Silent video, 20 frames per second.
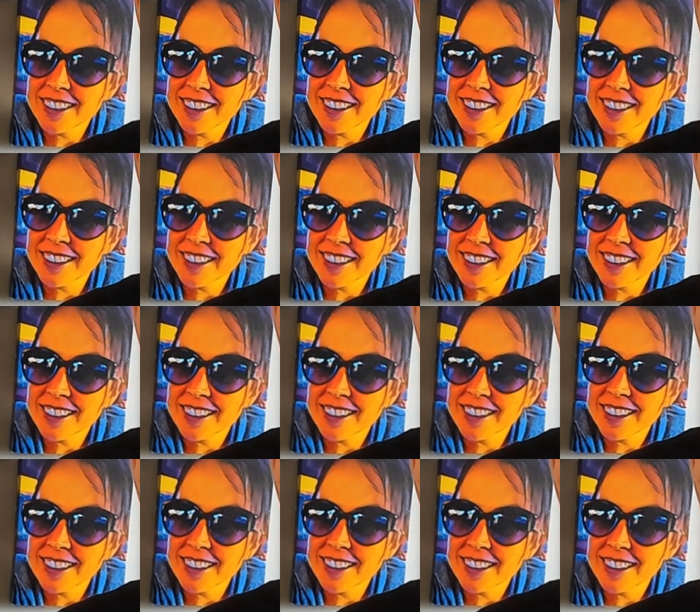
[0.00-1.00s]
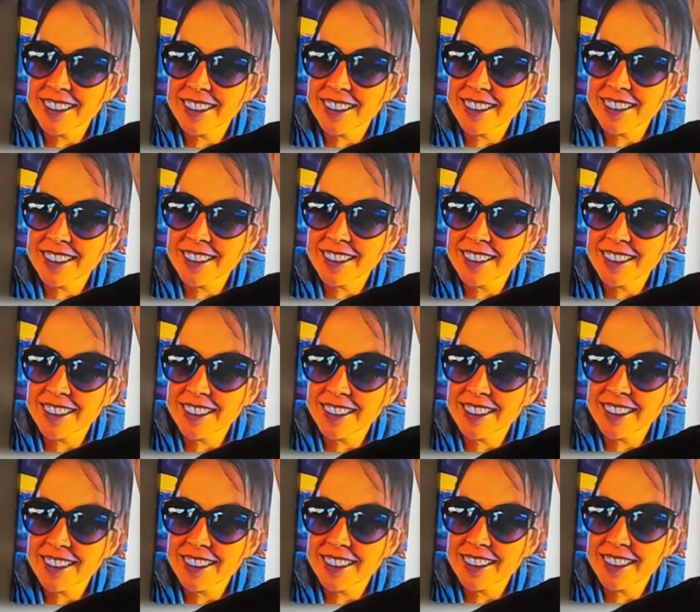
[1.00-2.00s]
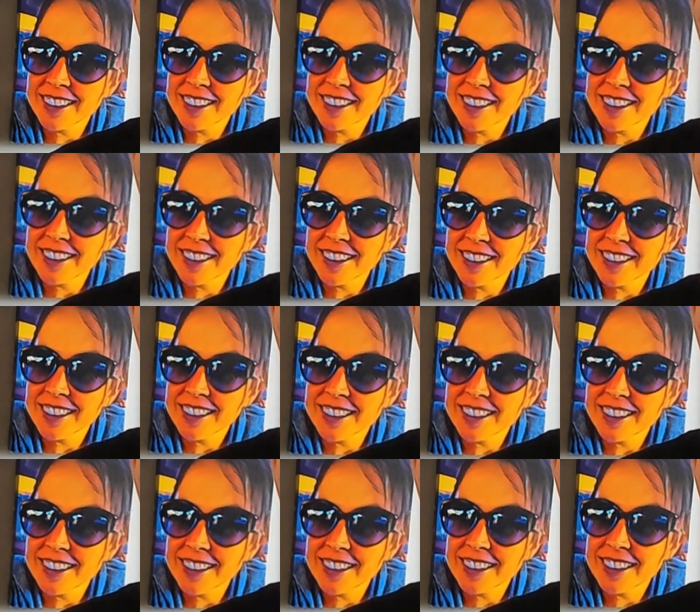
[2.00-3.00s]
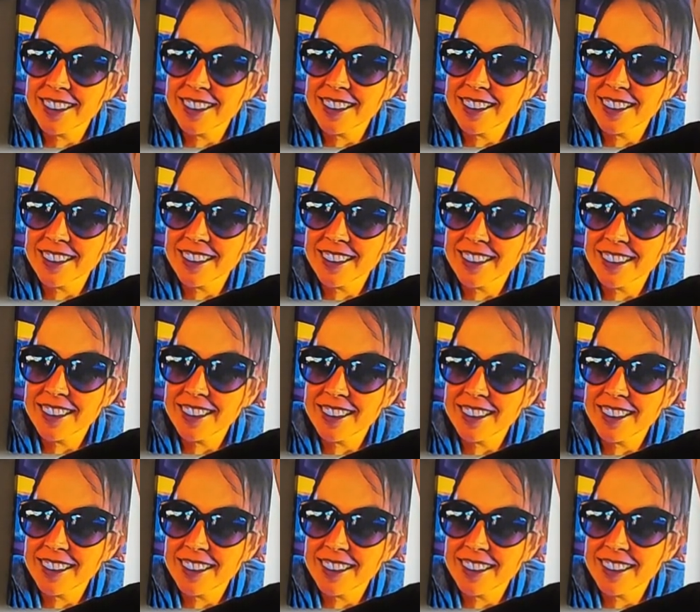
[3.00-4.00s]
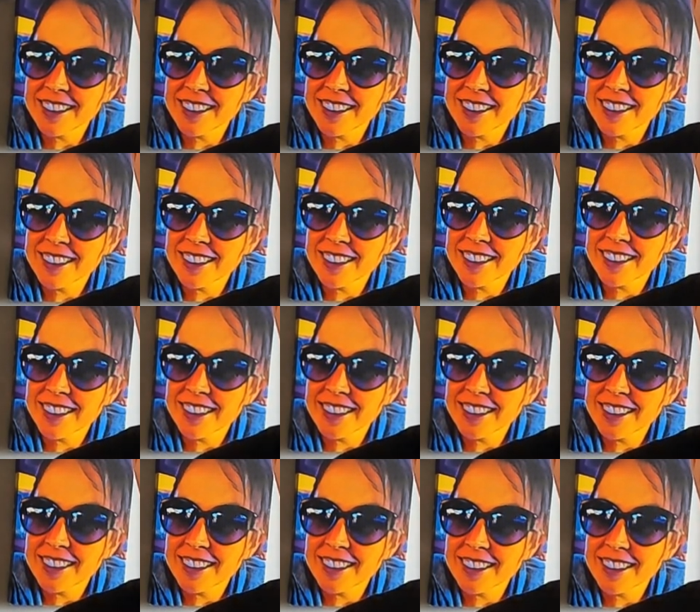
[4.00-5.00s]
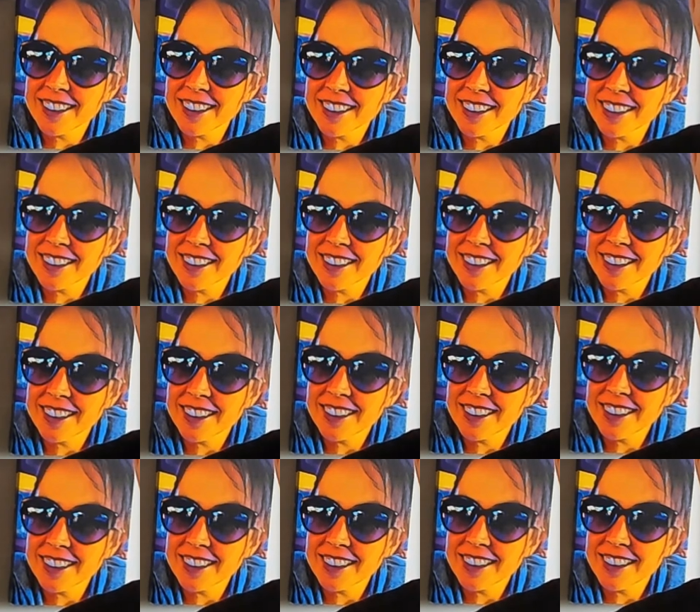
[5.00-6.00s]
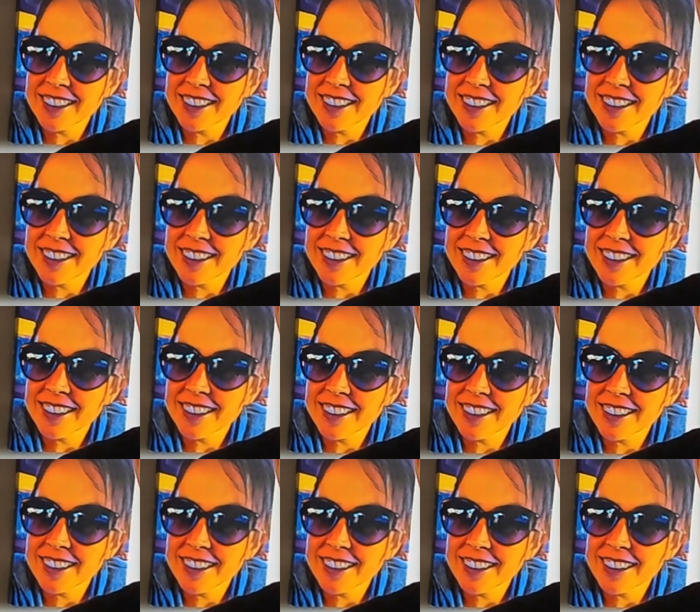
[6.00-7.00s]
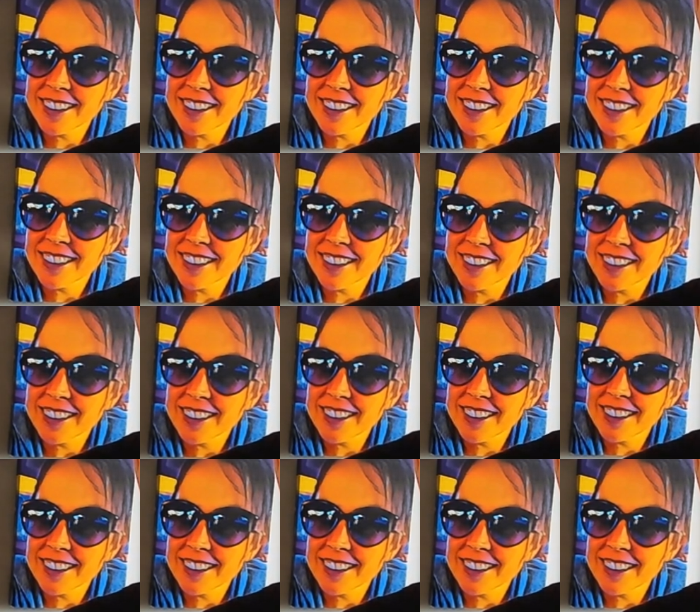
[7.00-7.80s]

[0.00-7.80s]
(not speaking)